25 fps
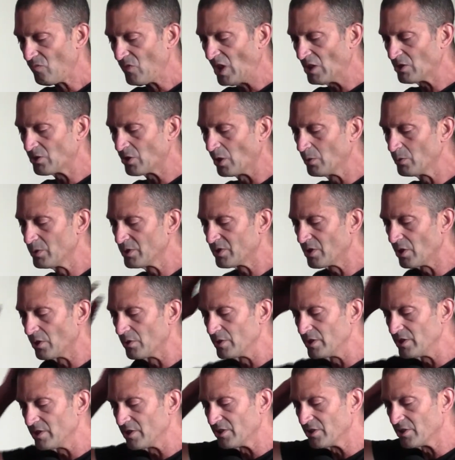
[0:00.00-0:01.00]
So I was
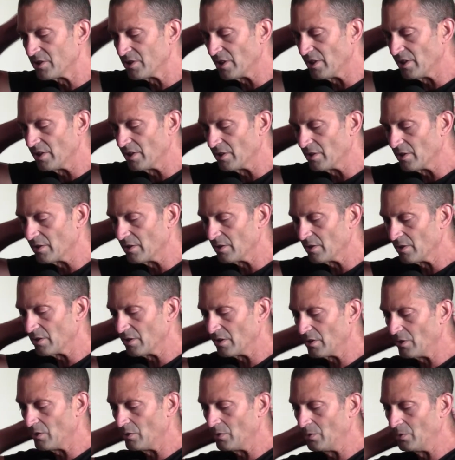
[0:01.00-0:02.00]
going to
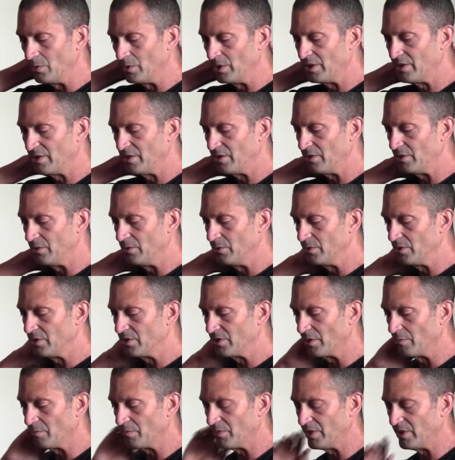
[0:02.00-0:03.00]
share with you
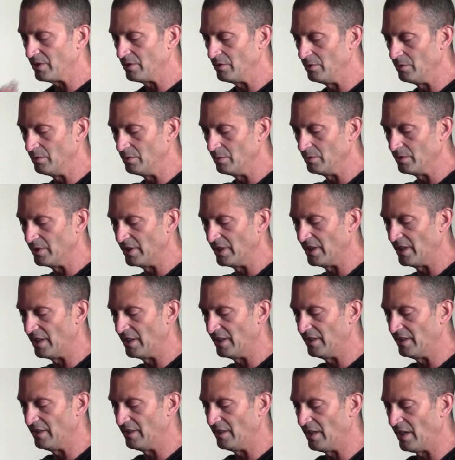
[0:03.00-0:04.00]
something new that
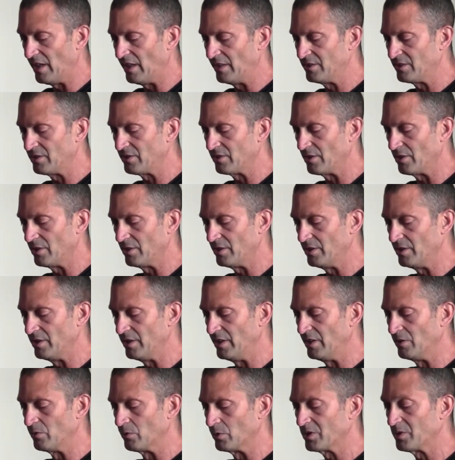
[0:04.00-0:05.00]
I
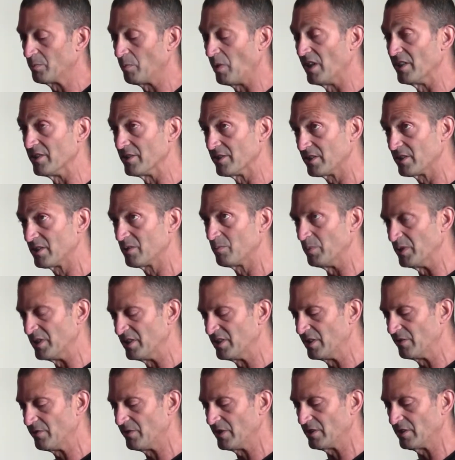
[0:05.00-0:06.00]
started in response
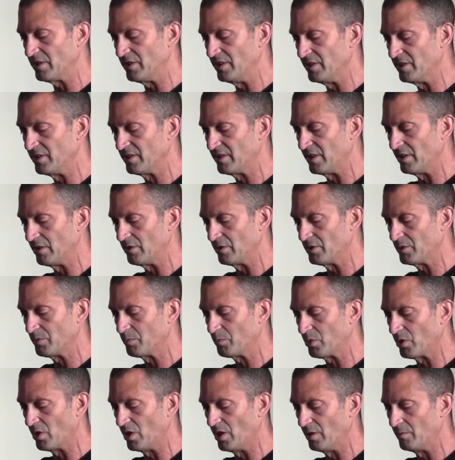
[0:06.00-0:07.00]
specifically to Sarah's
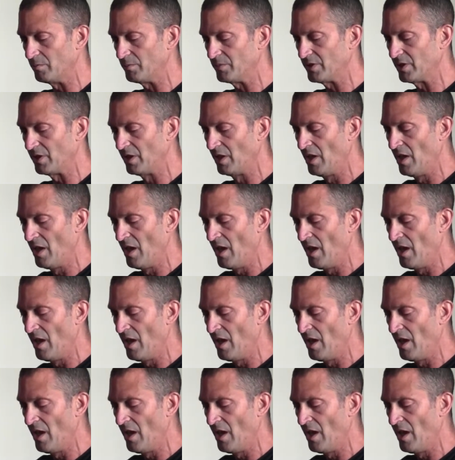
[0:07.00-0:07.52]
prompt,